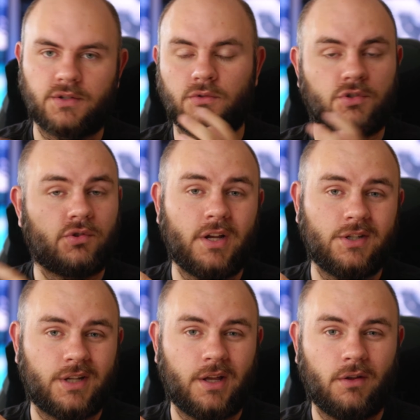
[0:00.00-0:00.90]
so
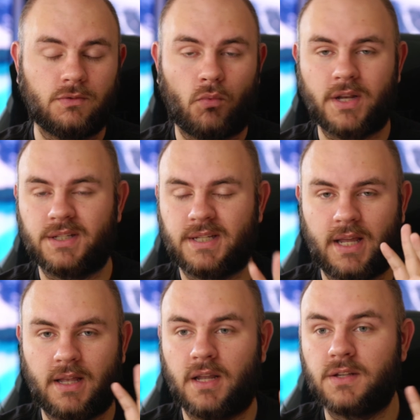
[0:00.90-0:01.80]
Strange Tales
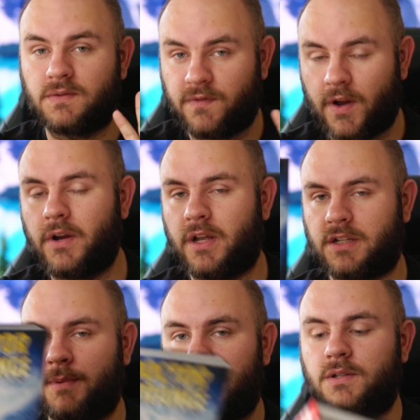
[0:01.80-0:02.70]
110 is very
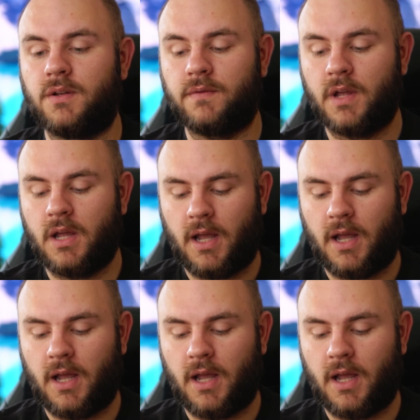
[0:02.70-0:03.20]
expensive.